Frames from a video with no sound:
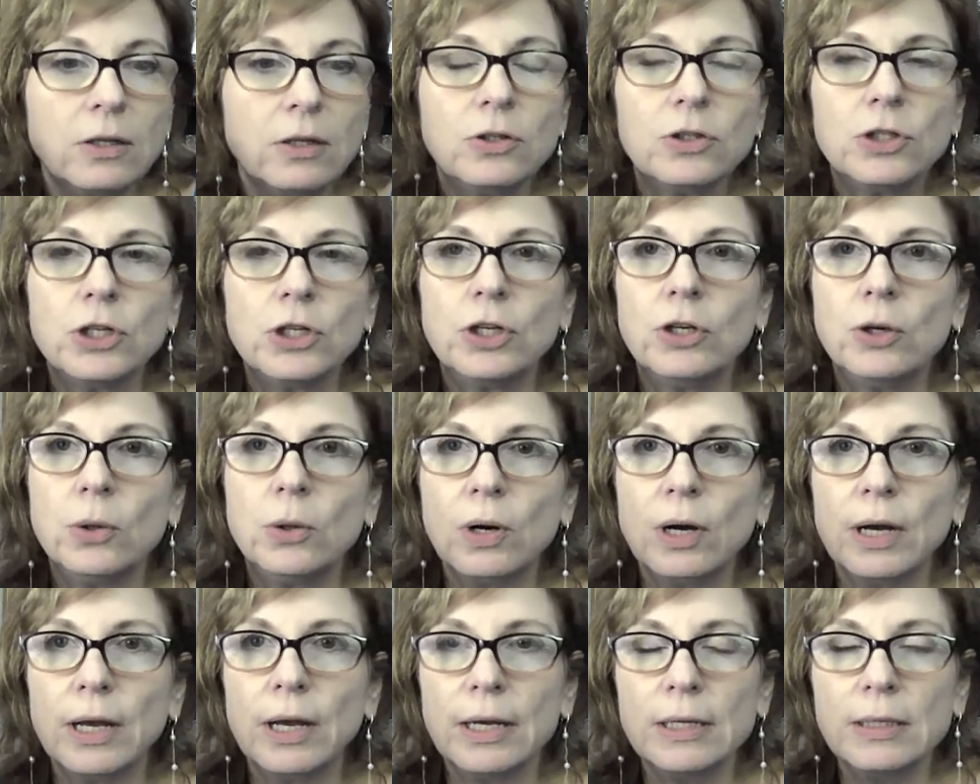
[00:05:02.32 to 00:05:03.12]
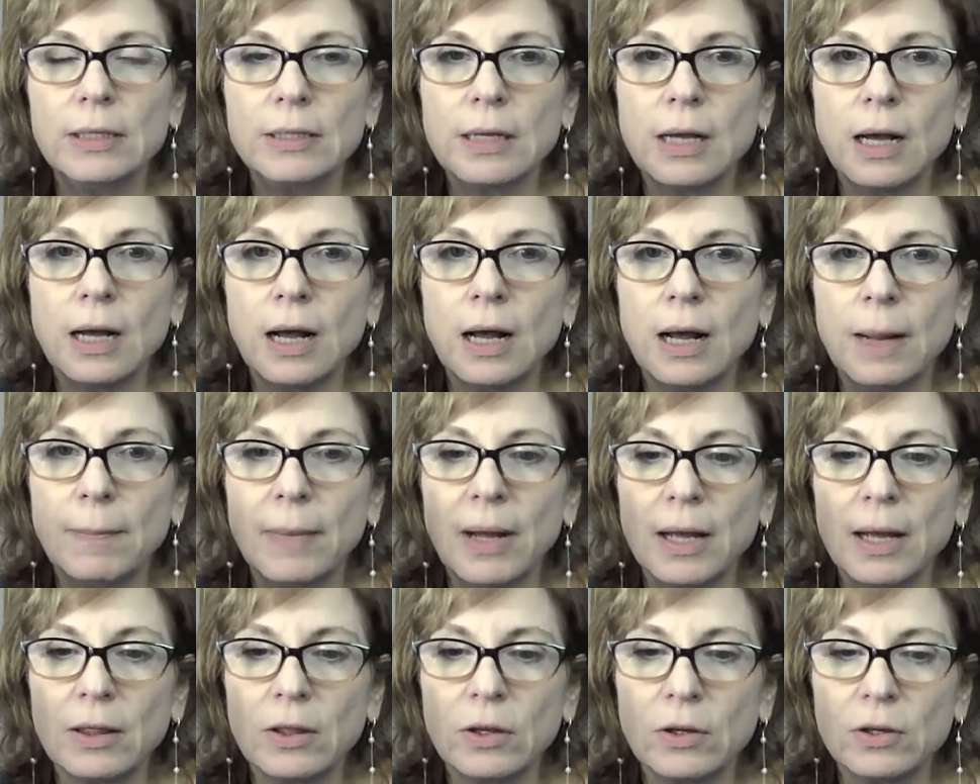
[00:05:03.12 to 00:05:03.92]
signal to noise.
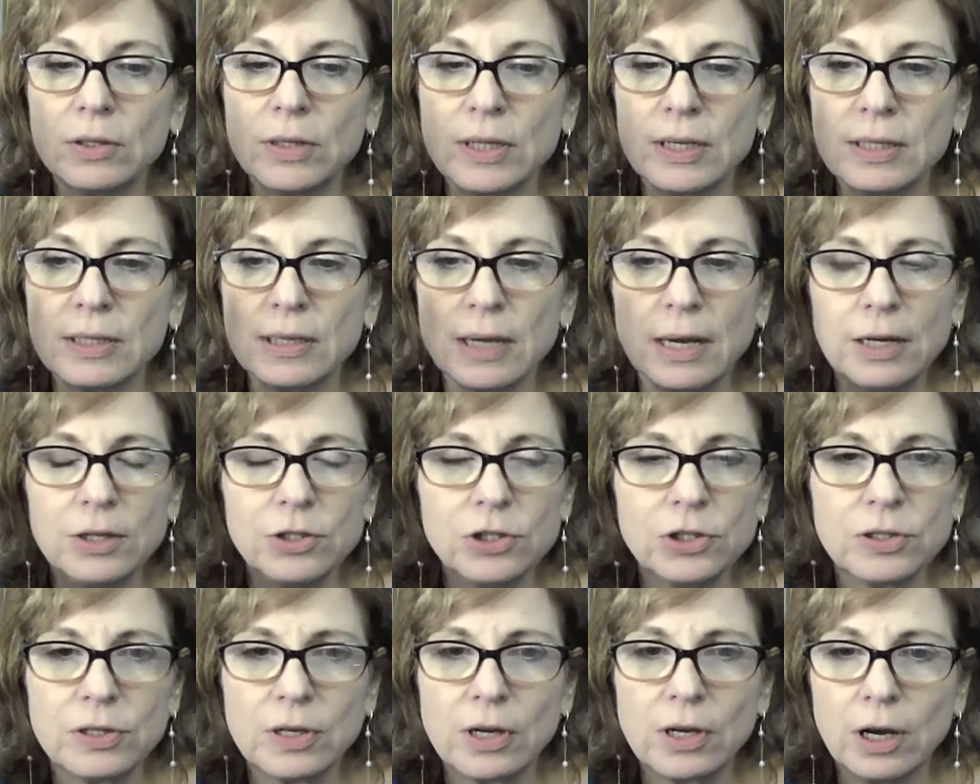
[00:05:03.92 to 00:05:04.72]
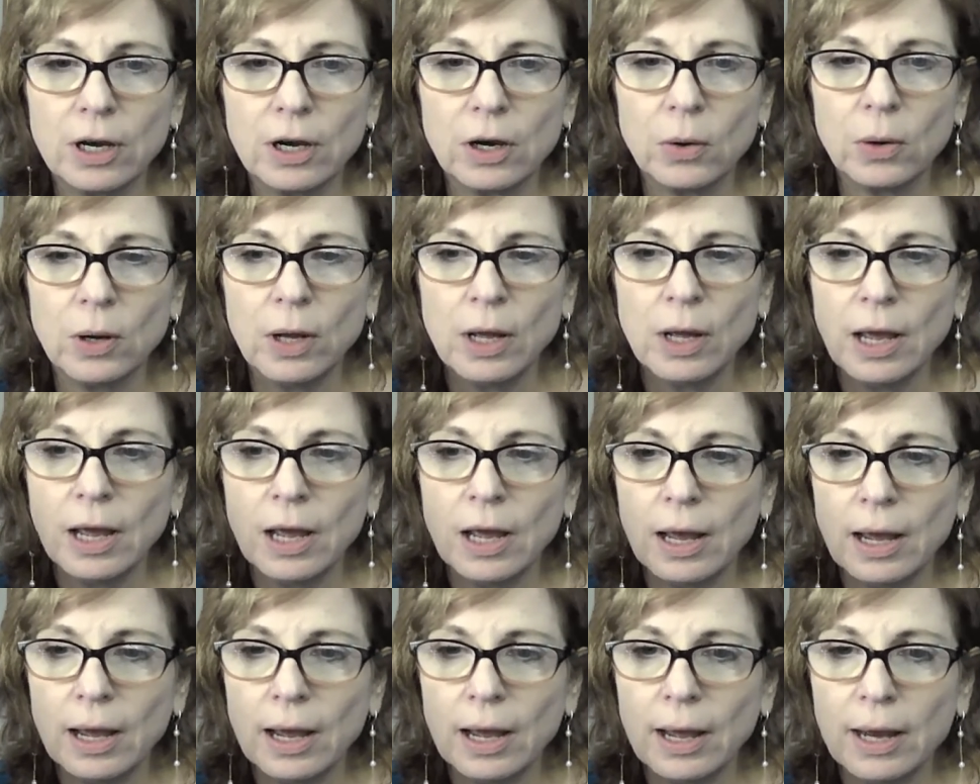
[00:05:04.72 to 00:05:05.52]
I learned this ages ago,
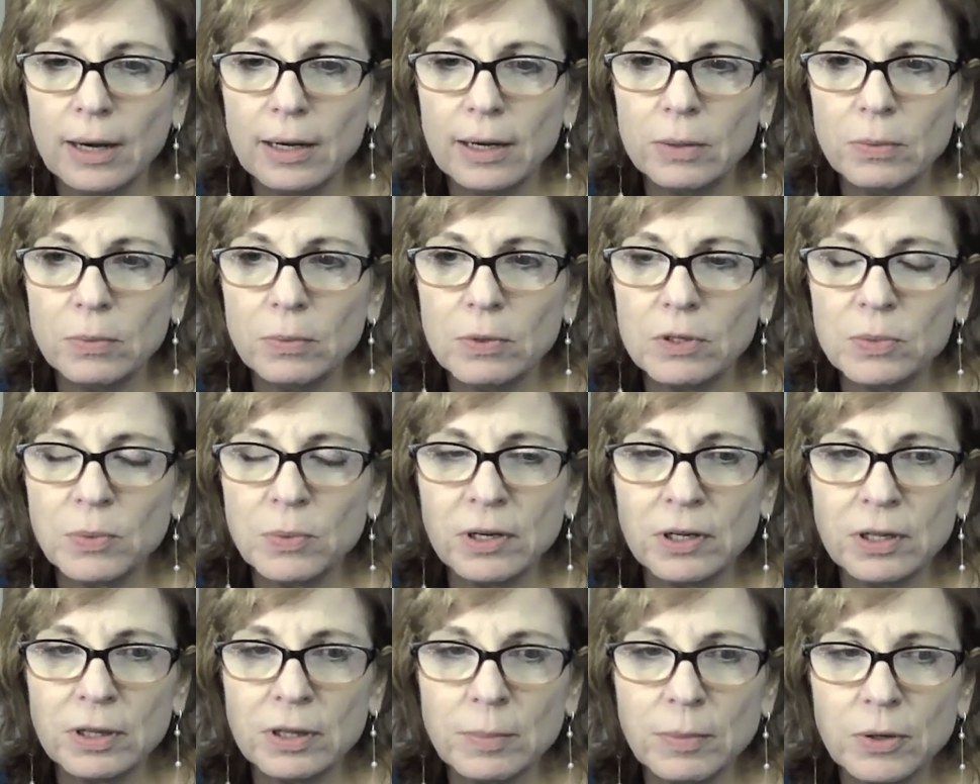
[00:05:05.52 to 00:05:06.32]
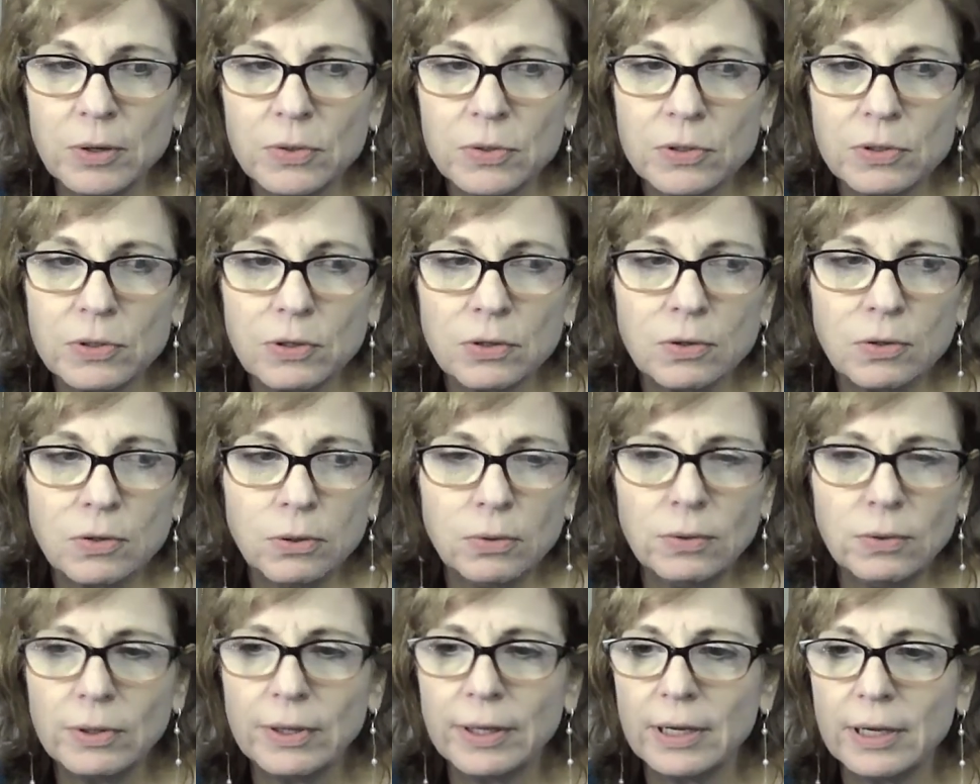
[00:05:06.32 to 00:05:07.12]
and it was one of the most
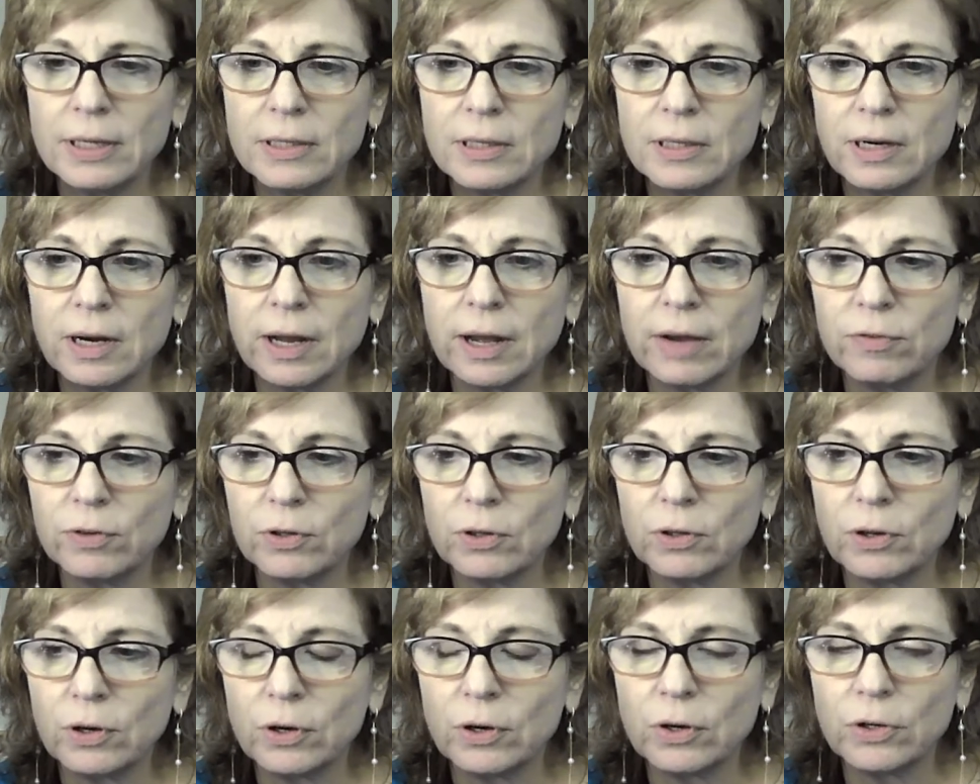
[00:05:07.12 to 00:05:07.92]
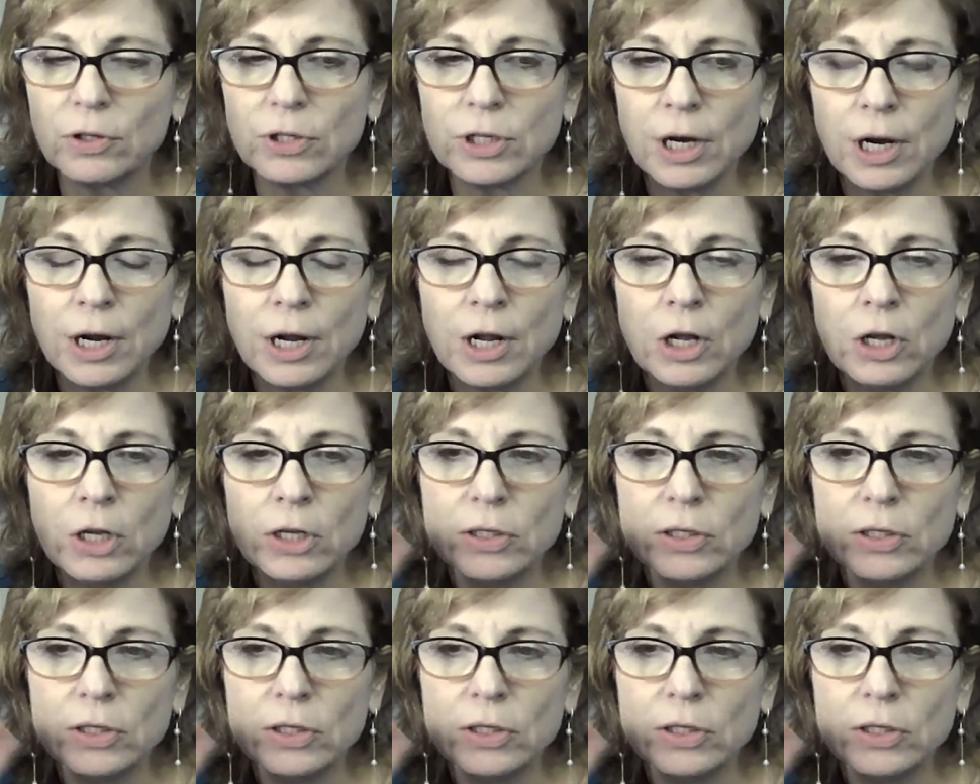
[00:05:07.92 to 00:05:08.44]
cool things that I ever learned.